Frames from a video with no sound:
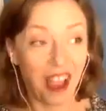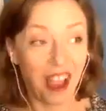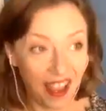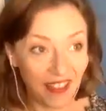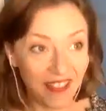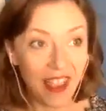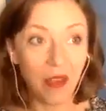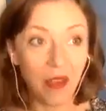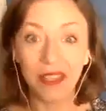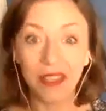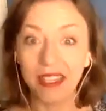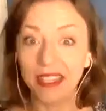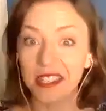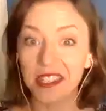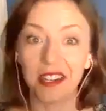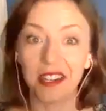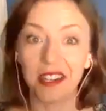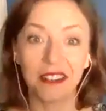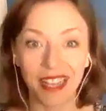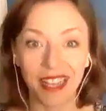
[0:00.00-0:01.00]
And now I can
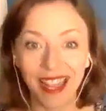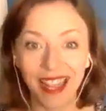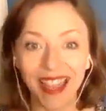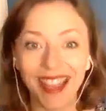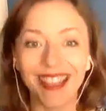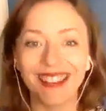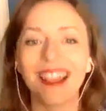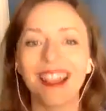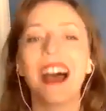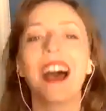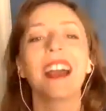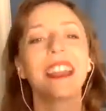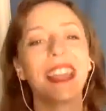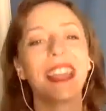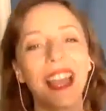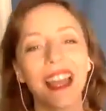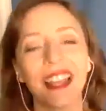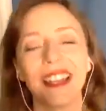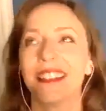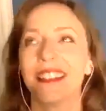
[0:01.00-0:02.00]
start
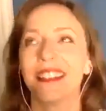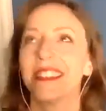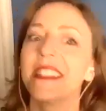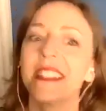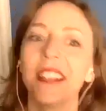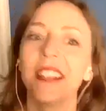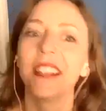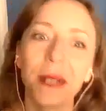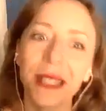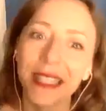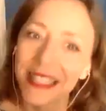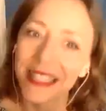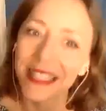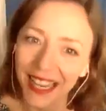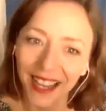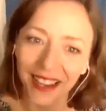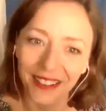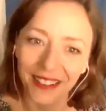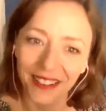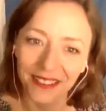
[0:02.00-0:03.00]
again, slowing
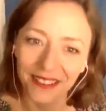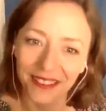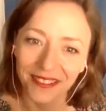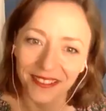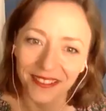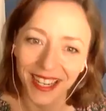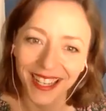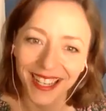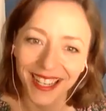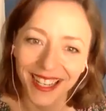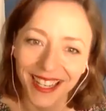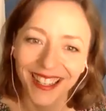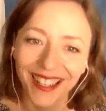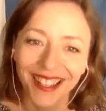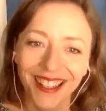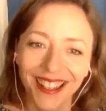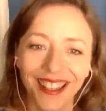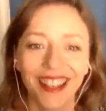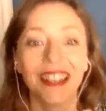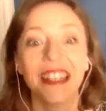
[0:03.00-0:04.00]
down, right?
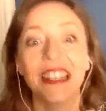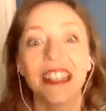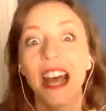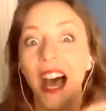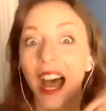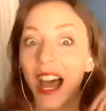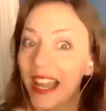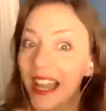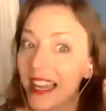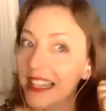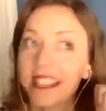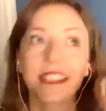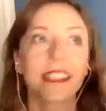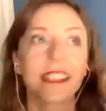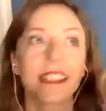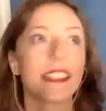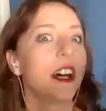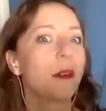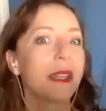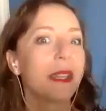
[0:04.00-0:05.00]
Not
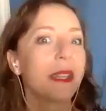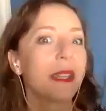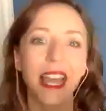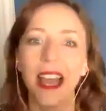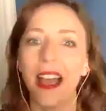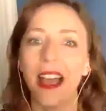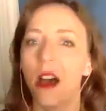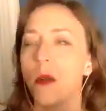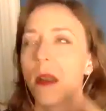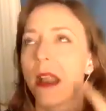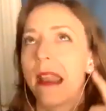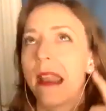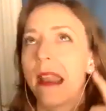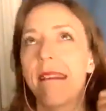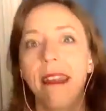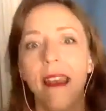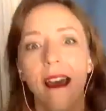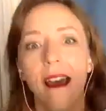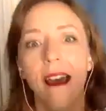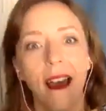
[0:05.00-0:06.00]
slowing down,
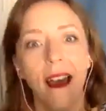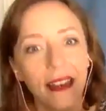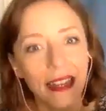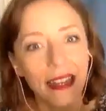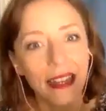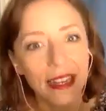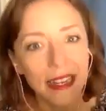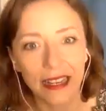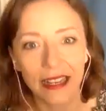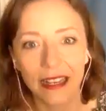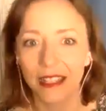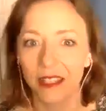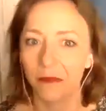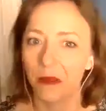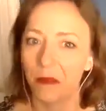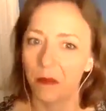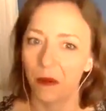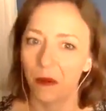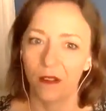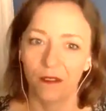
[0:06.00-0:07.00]
not needing it to
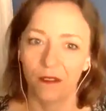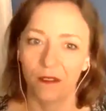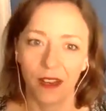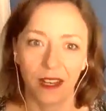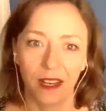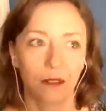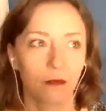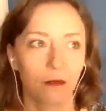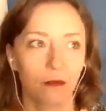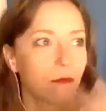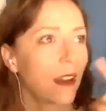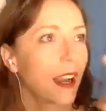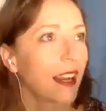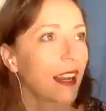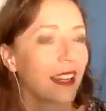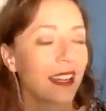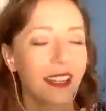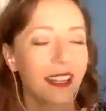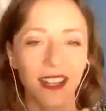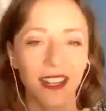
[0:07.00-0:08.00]
be perfect,
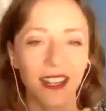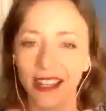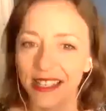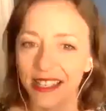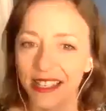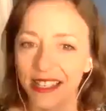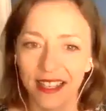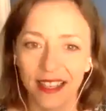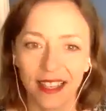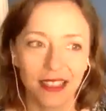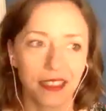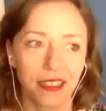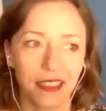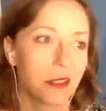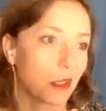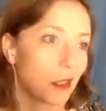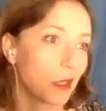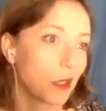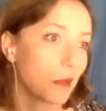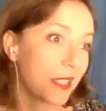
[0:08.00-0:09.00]
recognizing that the
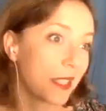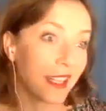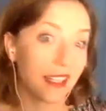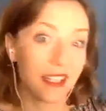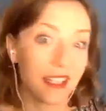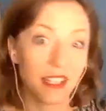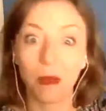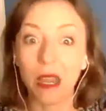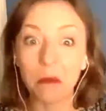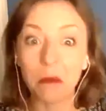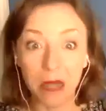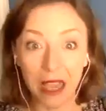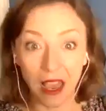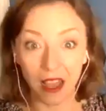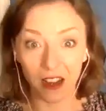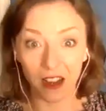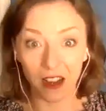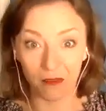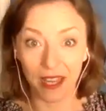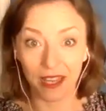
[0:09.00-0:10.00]
circumstance might be
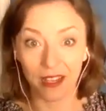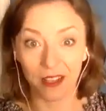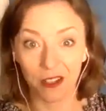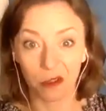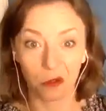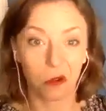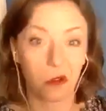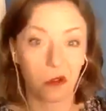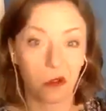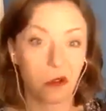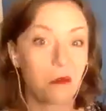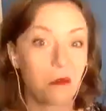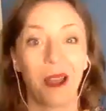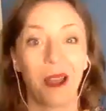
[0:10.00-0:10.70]
out of my control,